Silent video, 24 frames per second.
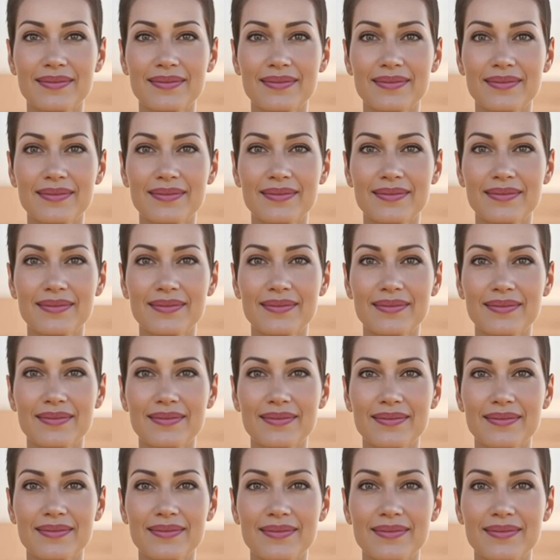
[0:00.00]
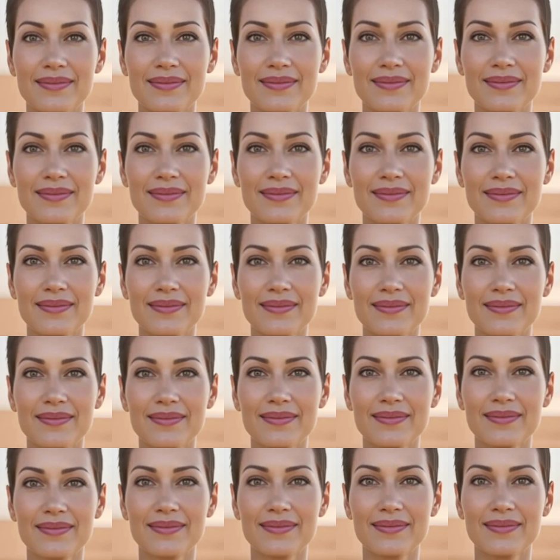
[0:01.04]

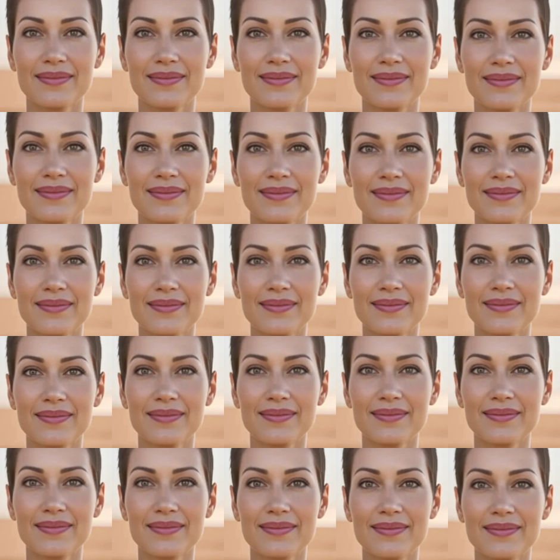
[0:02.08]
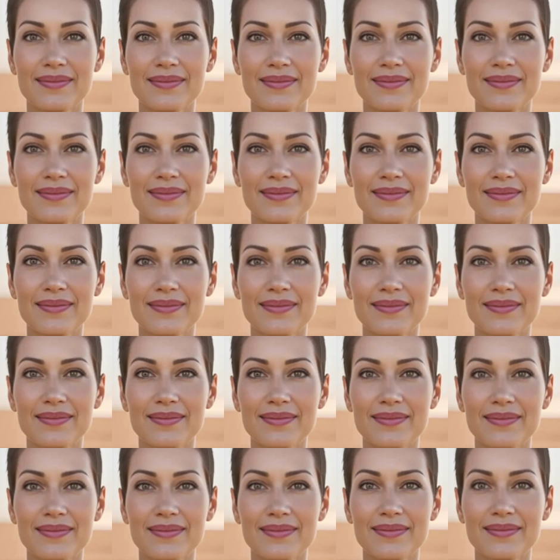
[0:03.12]

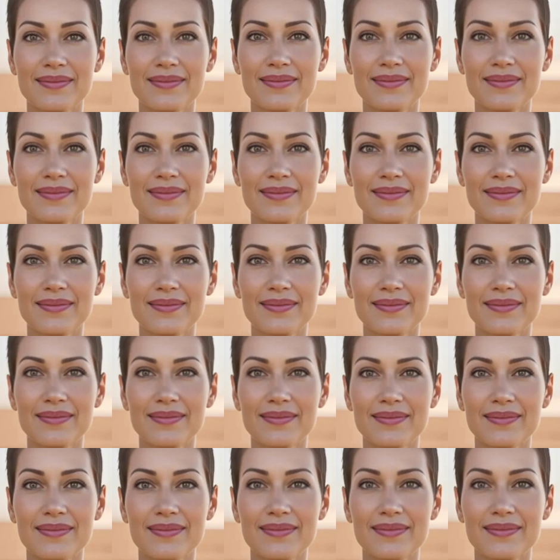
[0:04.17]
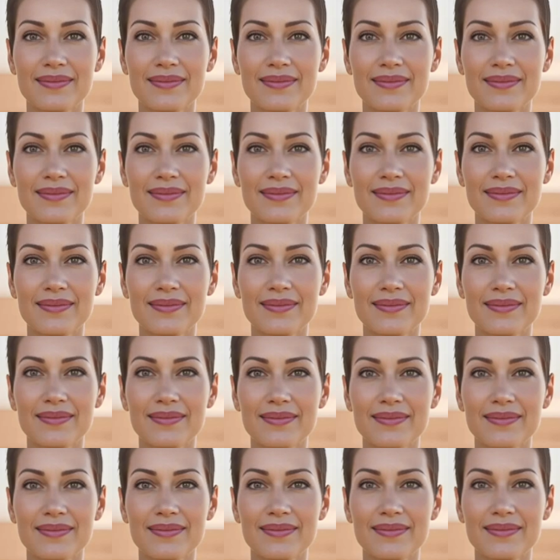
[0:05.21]

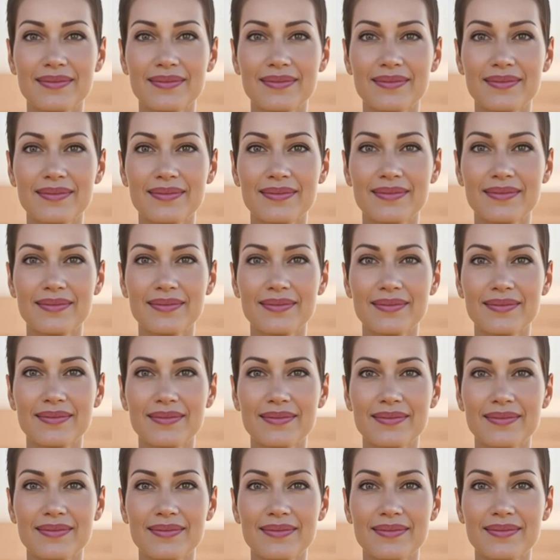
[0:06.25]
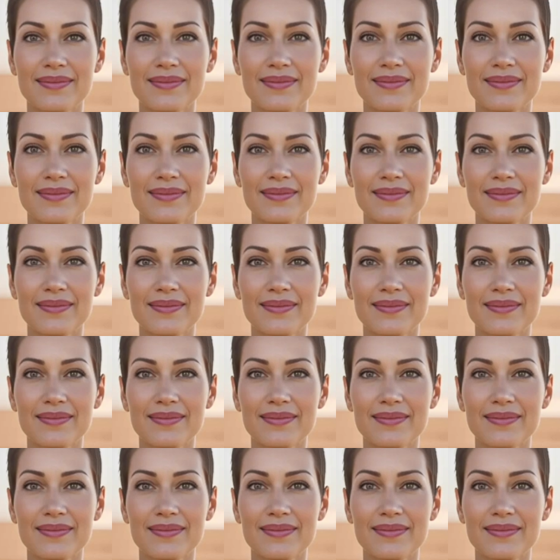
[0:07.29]
[no speech]